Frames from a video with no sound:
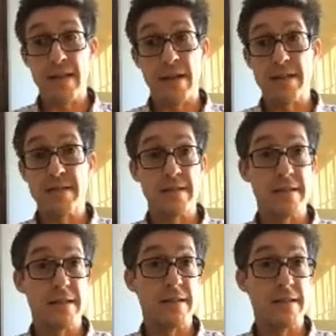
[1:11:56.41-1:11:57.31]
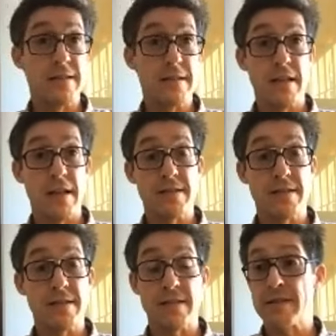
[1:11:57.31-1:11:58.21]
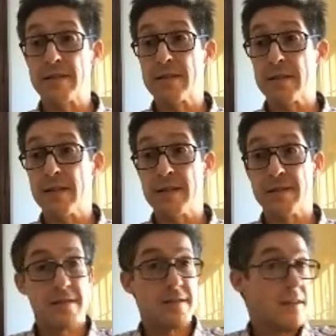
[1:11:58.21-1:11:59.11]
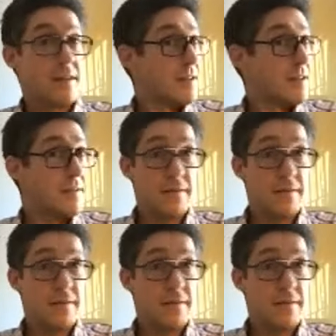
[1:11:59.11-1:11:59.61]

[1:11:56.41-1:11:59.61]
Tender license, it's